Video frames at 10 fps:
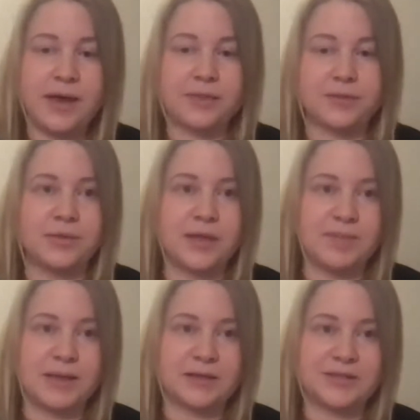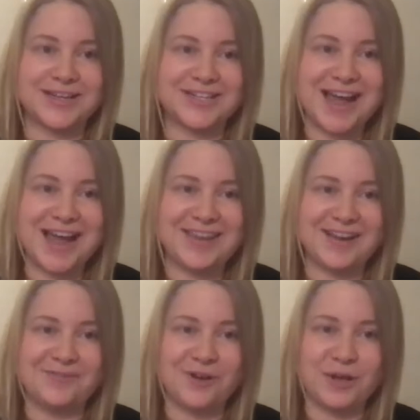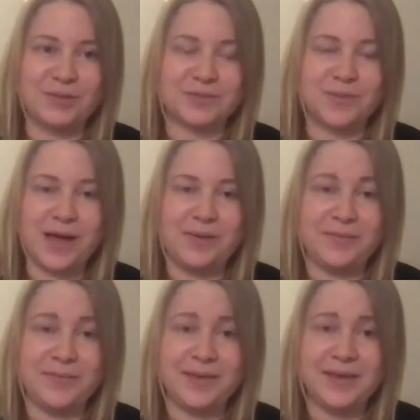I threw the email into the chat there for you as well.